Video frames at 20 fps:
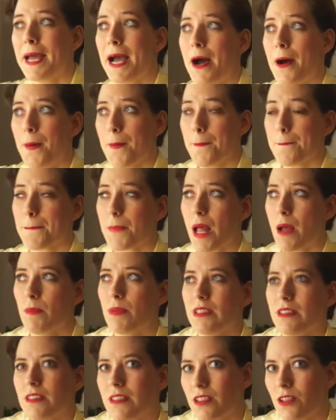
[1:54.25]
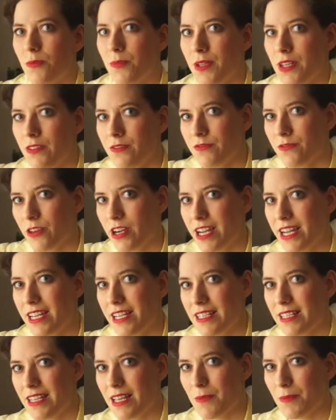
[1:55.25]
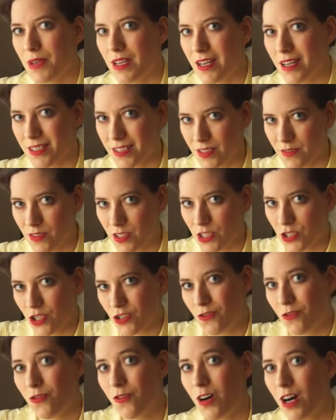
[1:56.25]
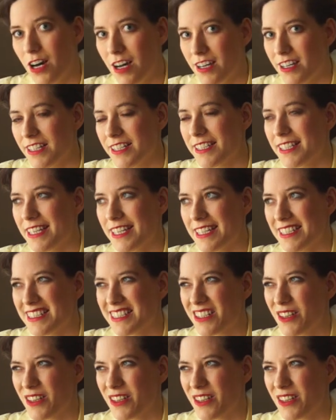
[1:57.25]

Now, I'm a little bit afraid that because of the chiffon,